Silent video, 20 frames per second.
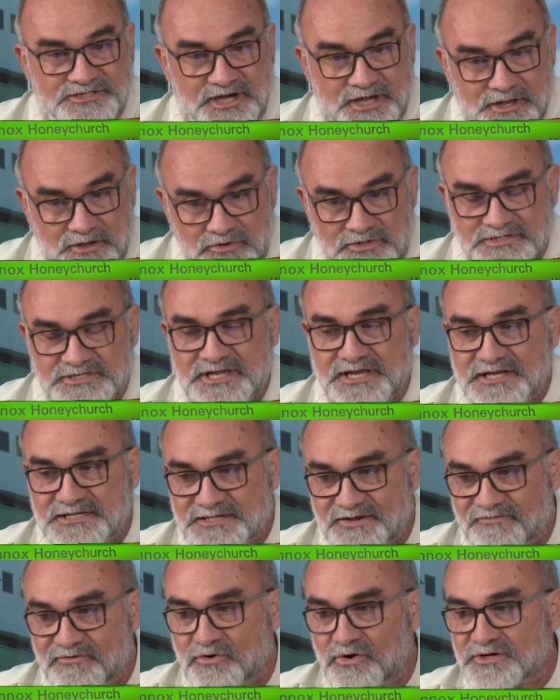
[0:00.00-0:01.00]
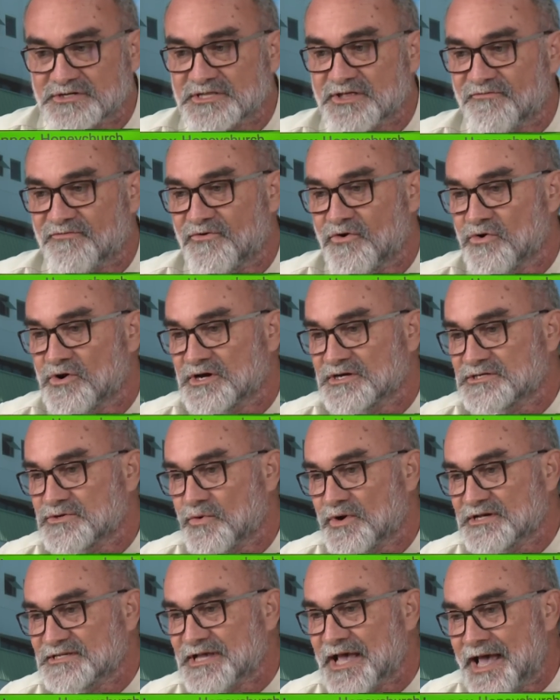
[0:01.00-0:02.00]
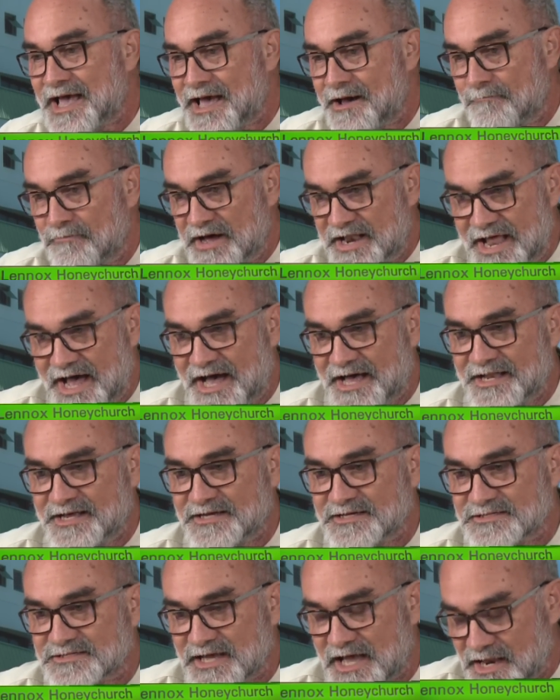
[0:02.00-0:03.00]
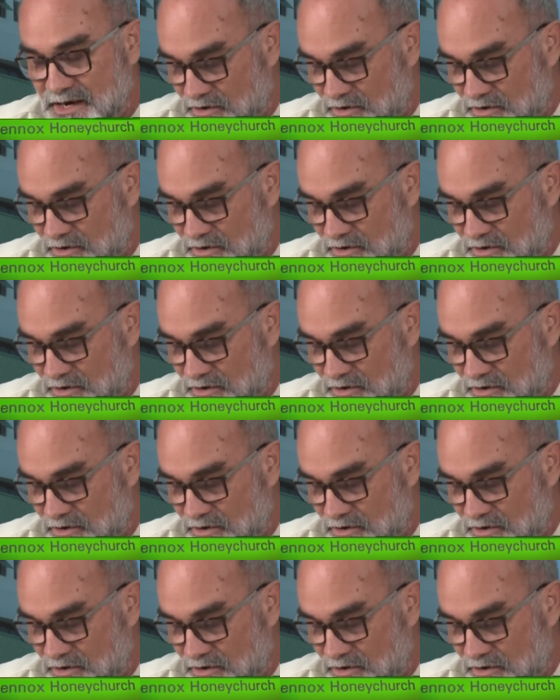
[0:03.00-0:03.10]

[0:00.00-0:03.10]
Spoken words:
In those days, of course, the focus was bananas and